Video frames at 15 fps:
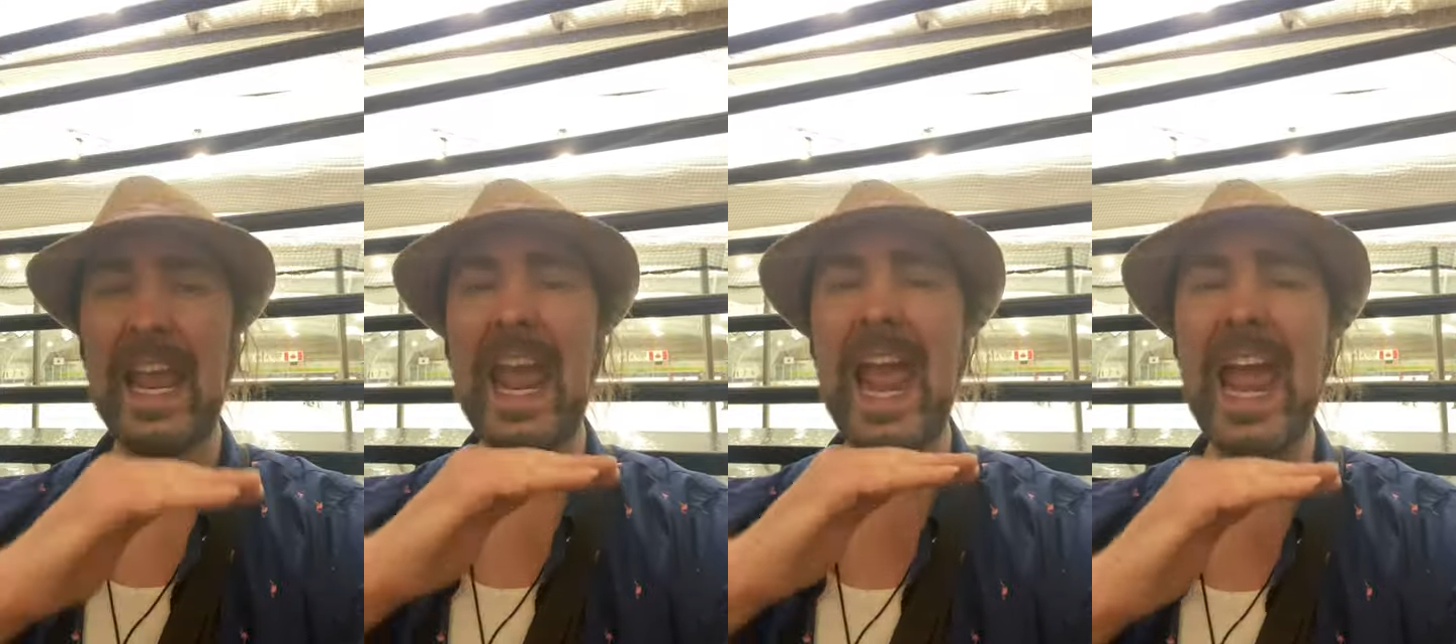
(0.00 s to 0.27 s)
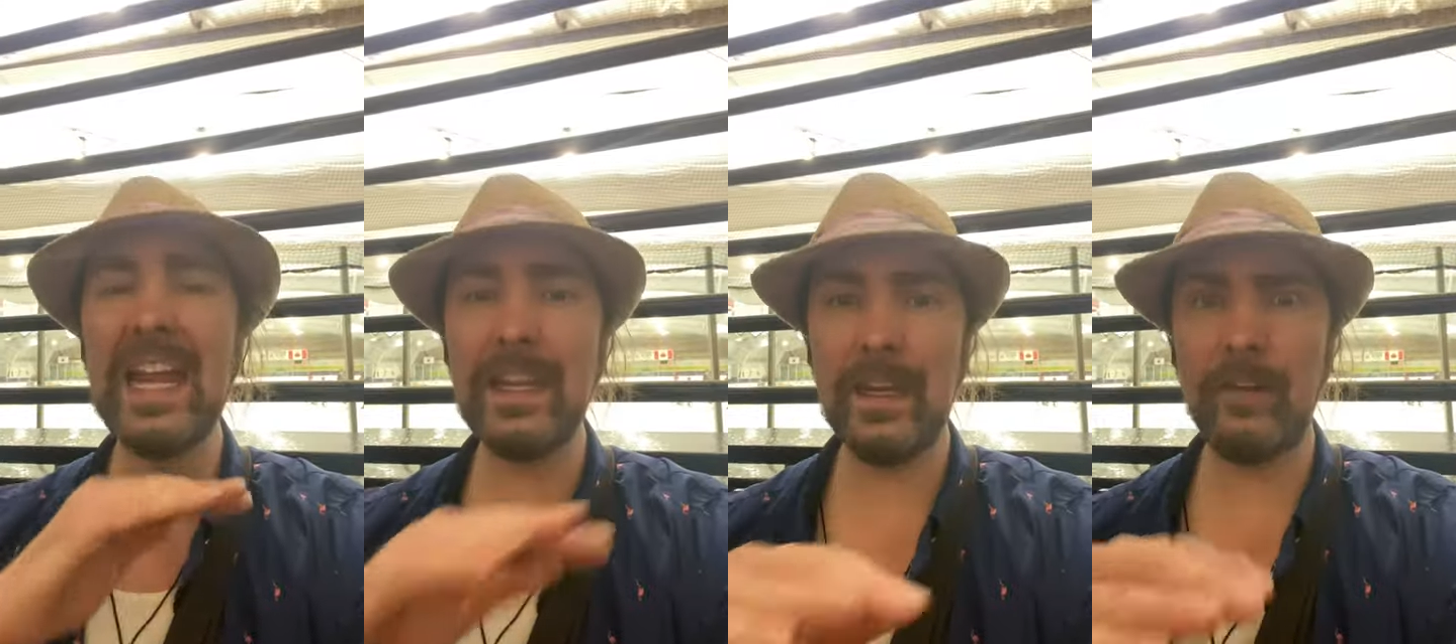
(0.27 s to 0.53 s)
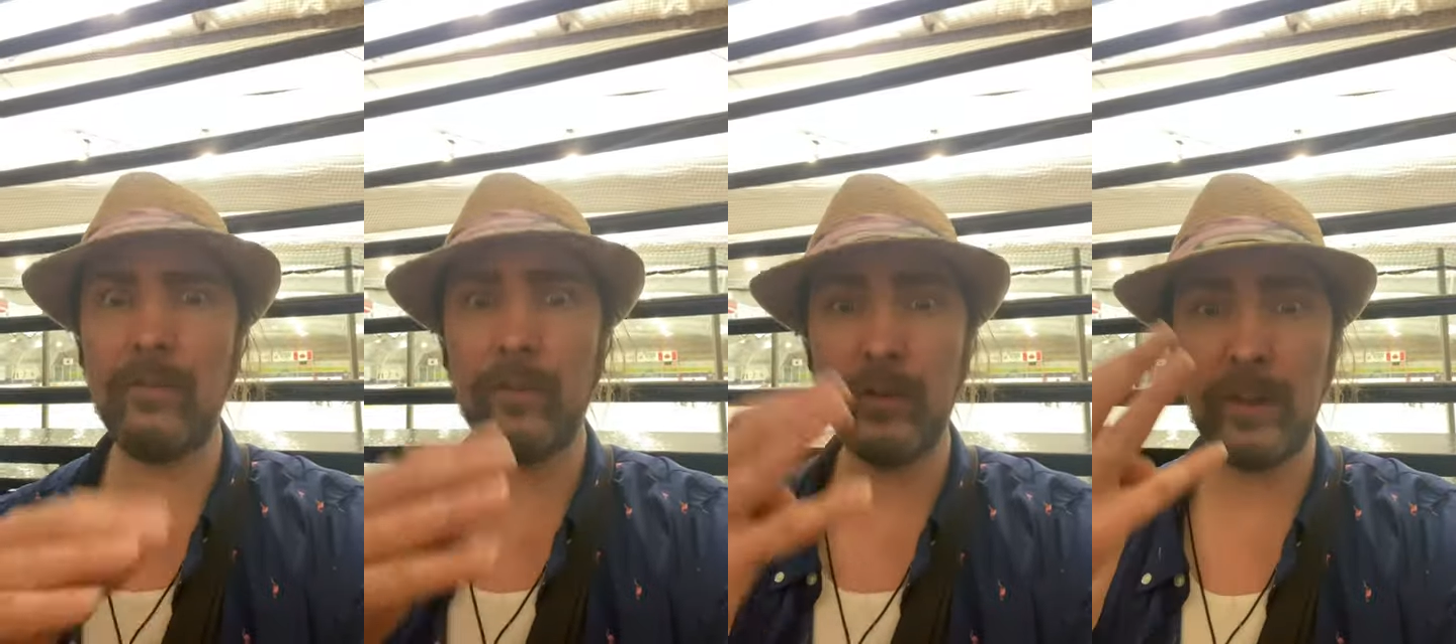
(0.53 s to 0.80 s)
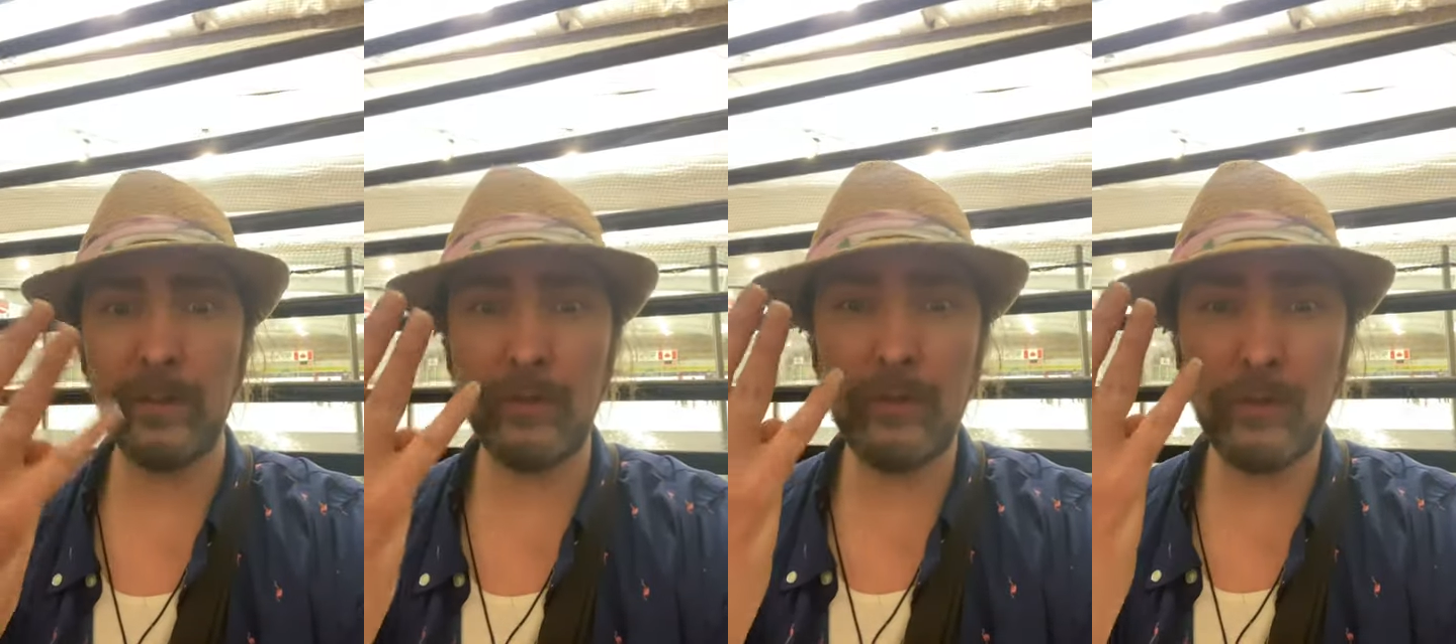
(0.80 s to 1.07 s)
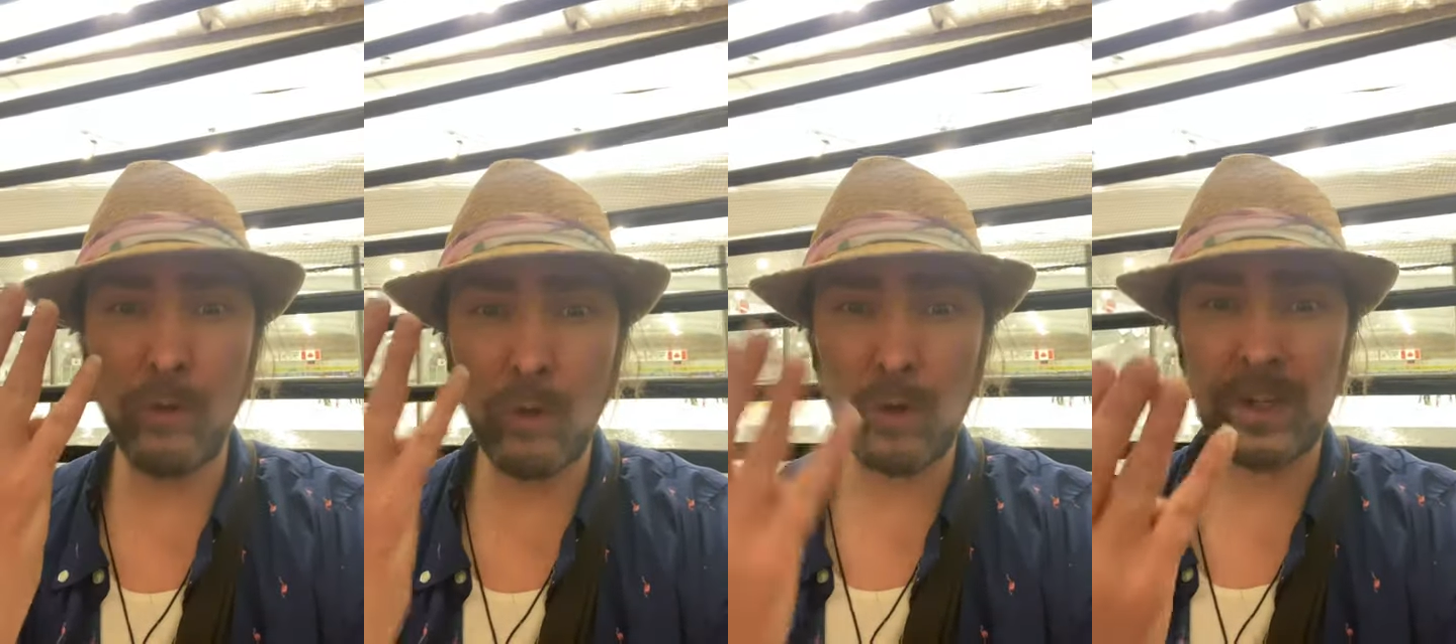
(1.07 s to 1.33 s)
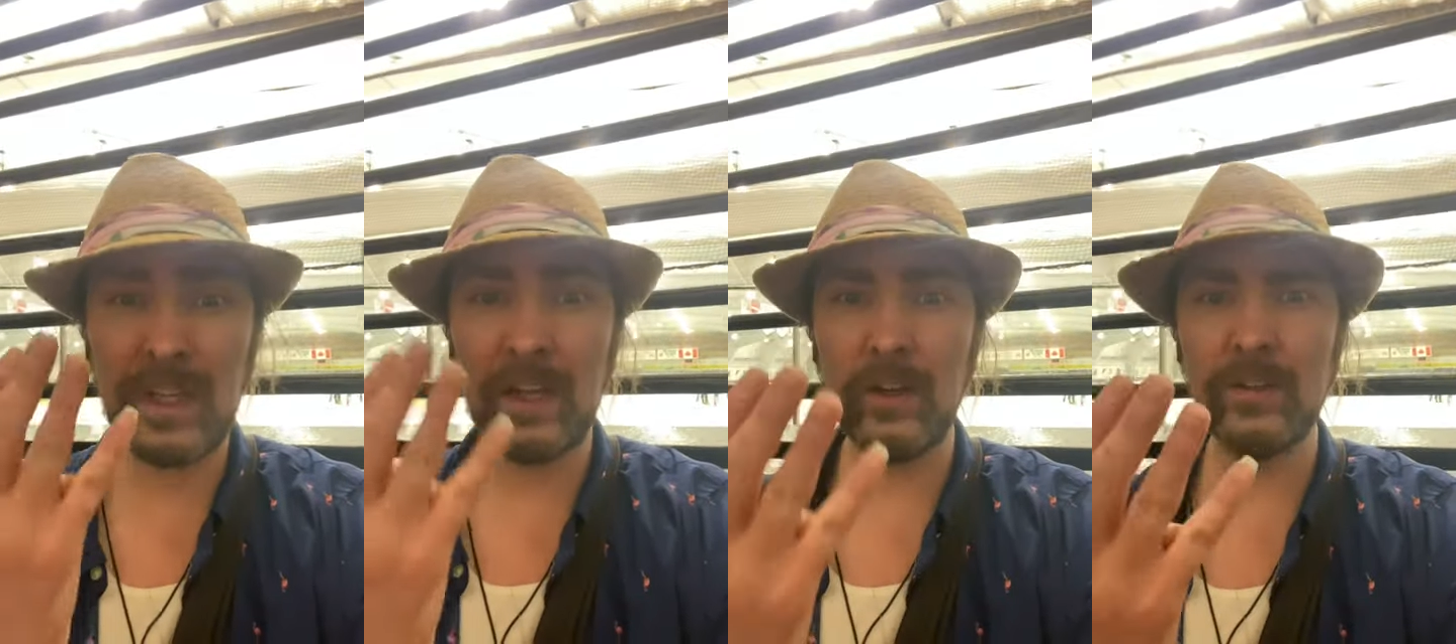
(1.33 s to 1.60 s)
ended for the 4
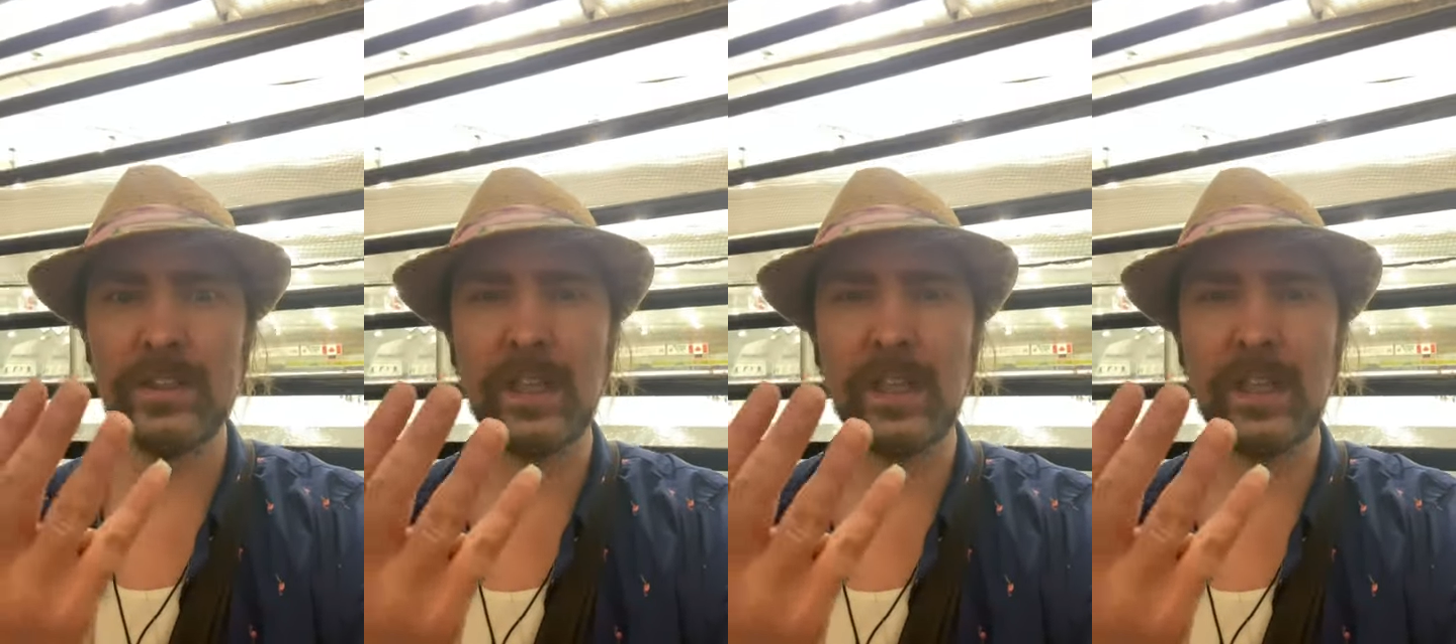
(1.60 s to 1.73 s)
years